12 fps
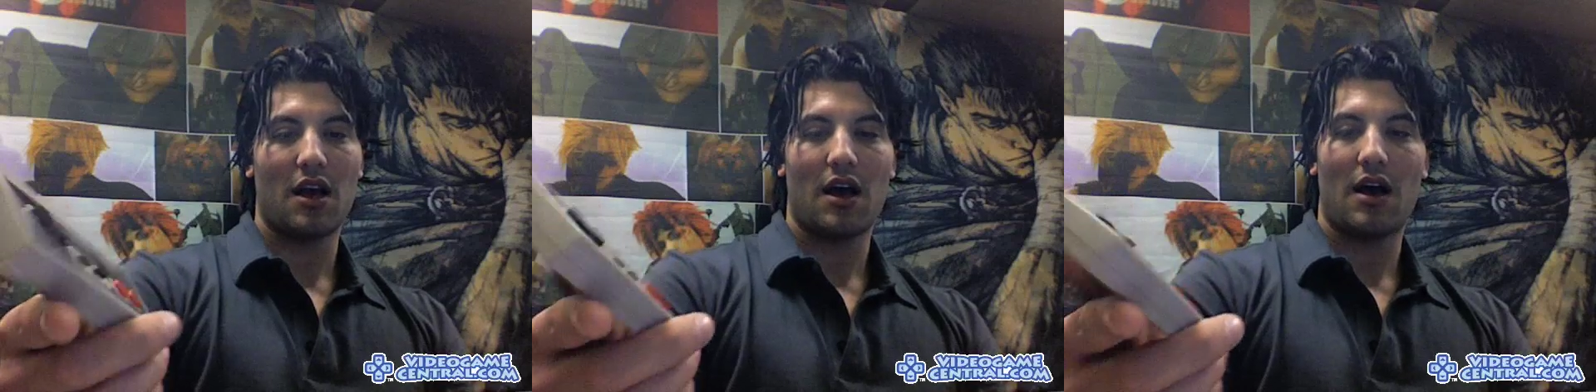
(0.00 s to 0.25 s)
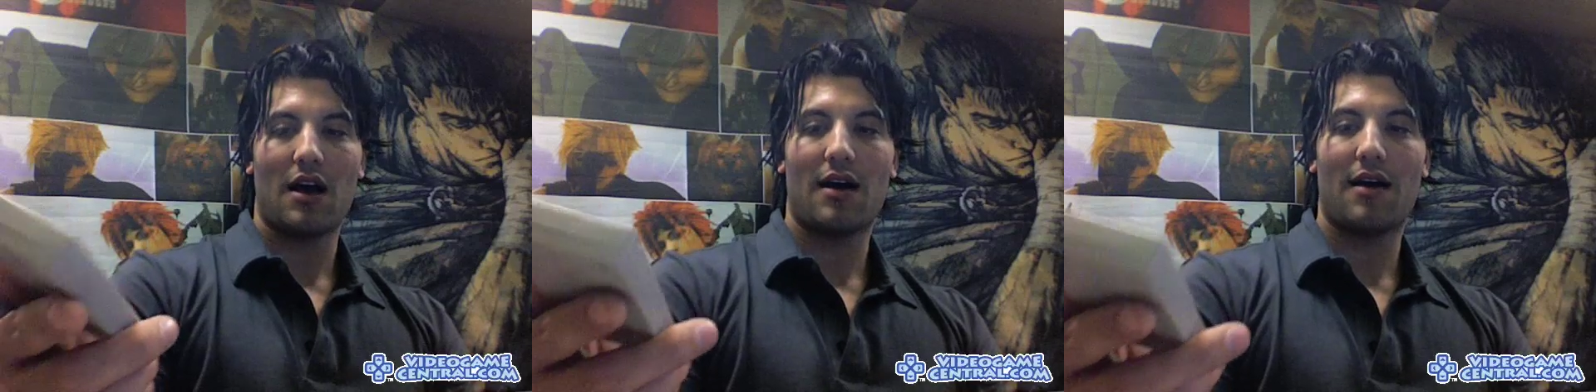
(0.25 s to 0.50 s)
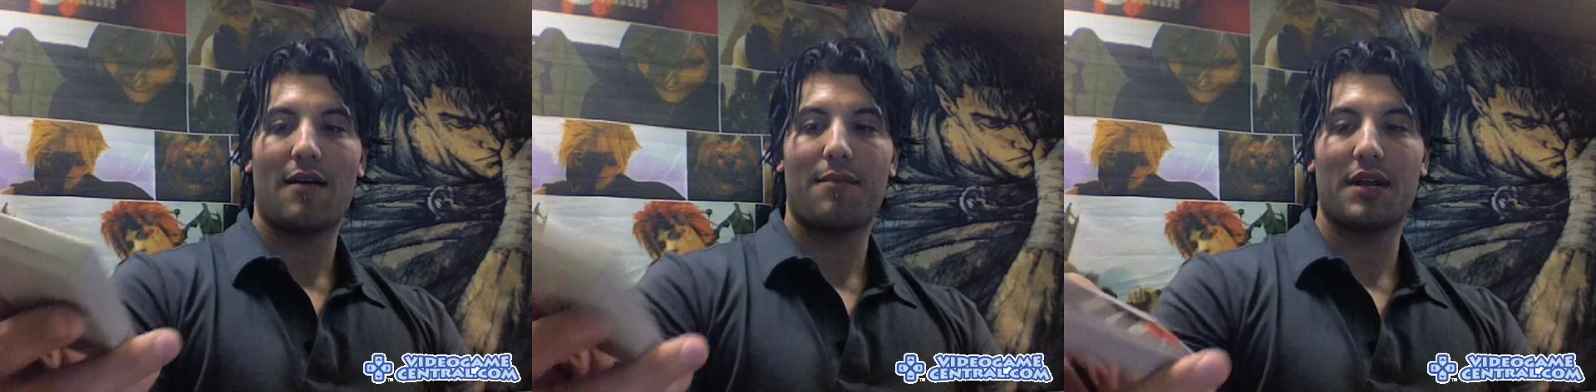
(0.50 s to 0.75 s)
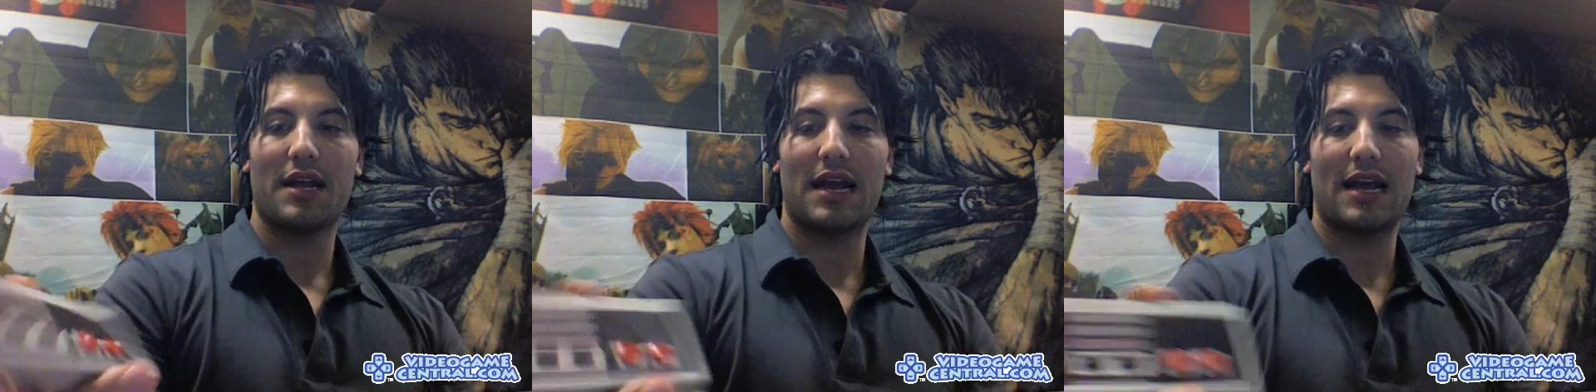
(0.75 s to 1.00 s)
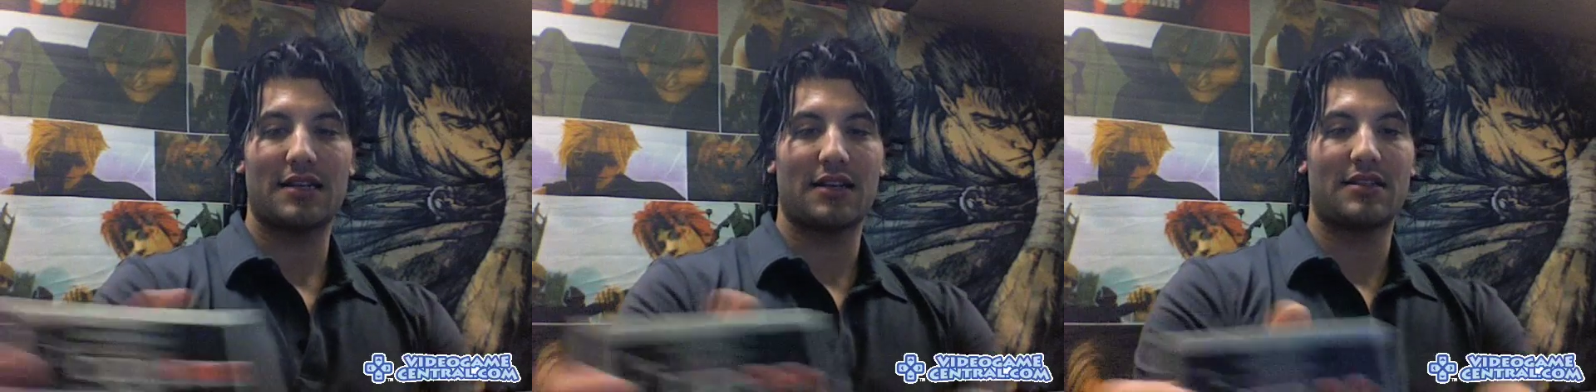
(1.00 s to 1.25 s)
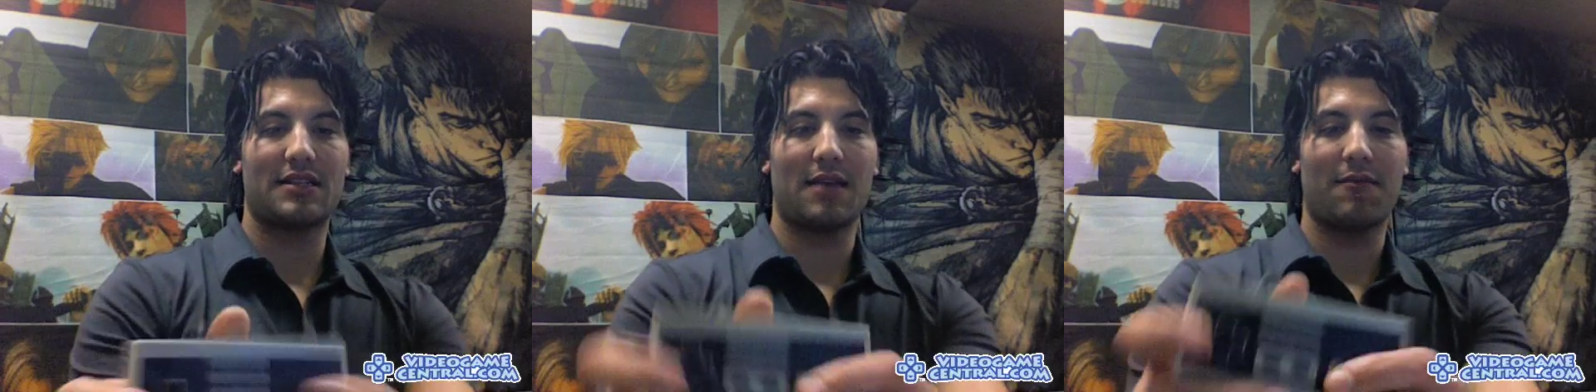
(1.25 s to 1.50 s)
But it has that
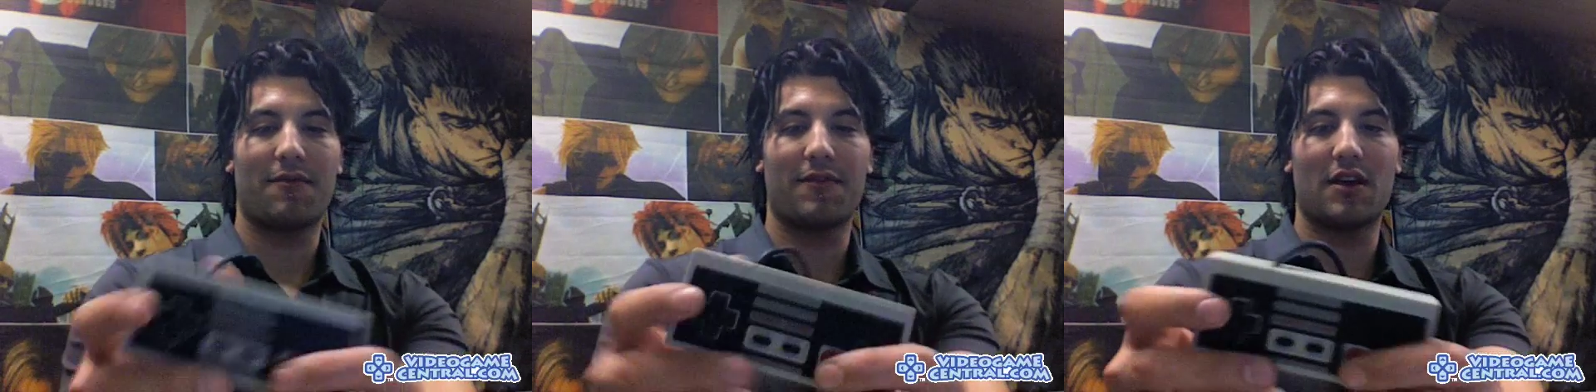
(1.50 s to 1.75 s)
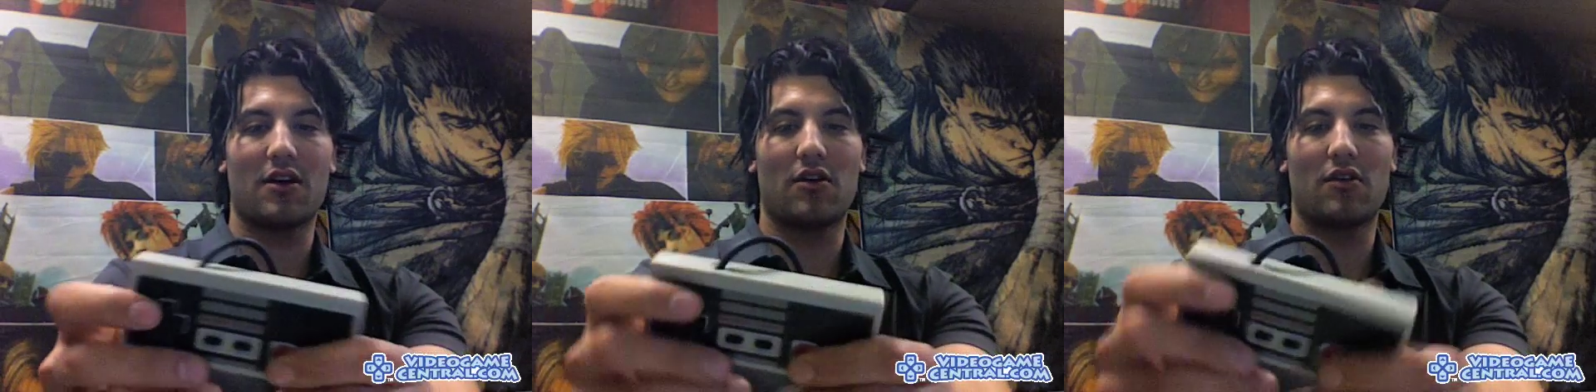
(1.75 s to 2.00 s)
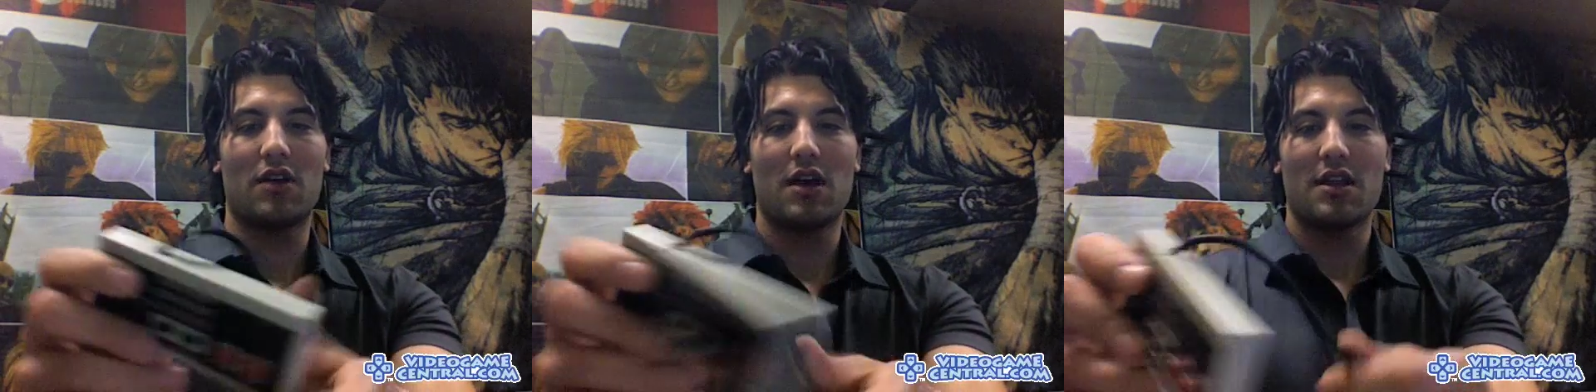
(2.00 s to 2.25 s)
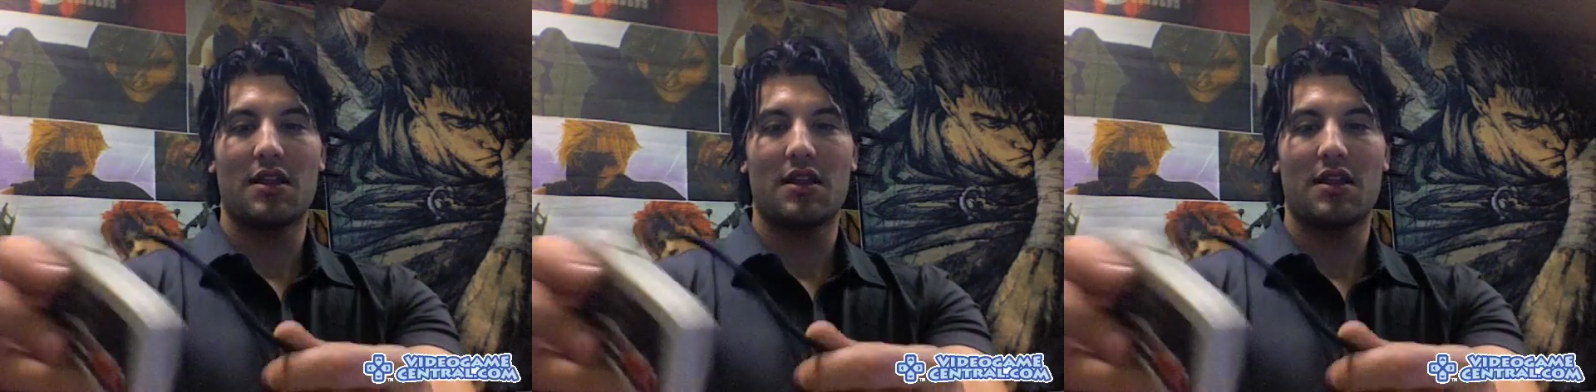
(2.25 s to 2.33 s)
same feel,